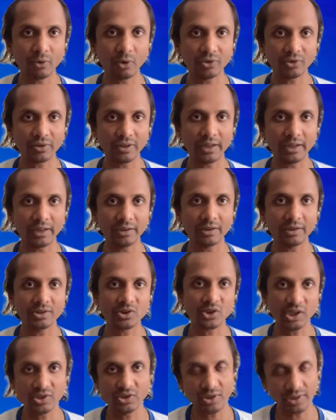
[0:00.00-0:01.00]
course, like
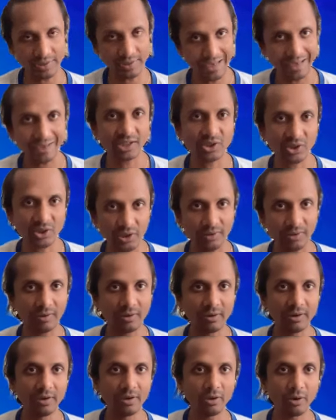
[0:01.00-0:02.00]
change the direction
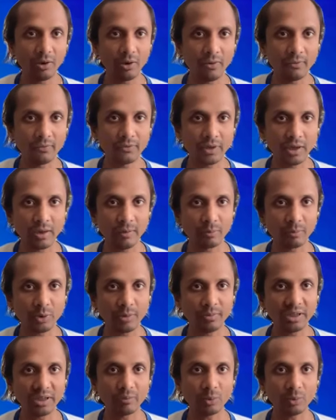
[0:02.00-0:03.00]
of the
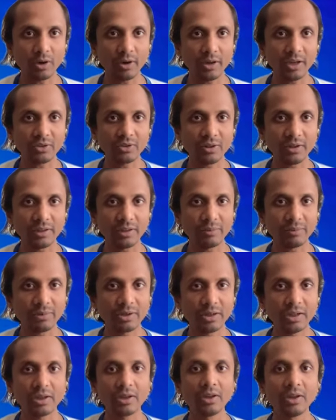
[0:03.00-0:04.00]
upcoming products and
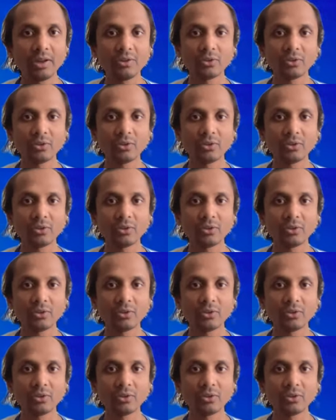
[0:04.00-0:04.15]
everything.